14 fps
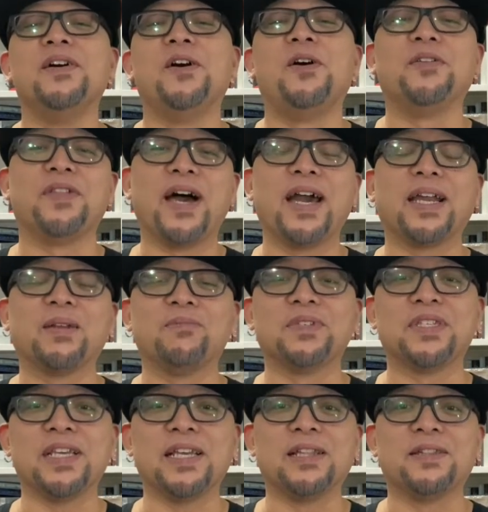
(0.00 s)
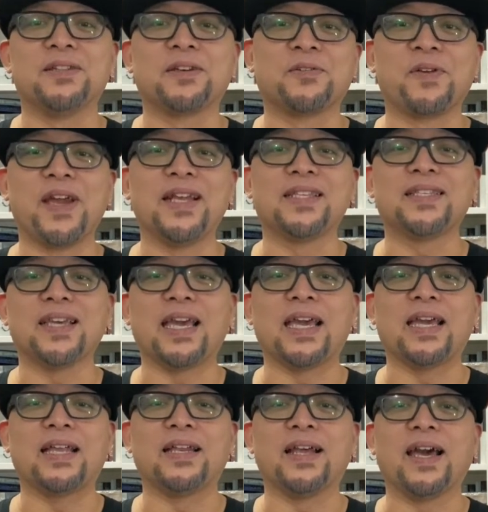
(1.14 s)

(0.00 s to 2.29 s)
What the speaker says: all the items in the crate, and